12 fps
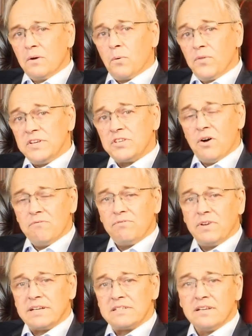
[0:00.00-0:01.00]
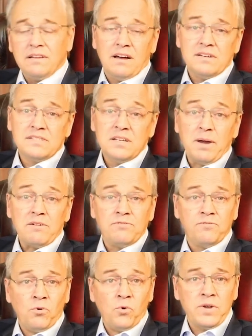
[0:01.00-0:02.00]
Well, this conflict lasted about
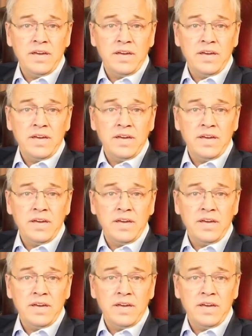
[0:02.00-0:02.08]
4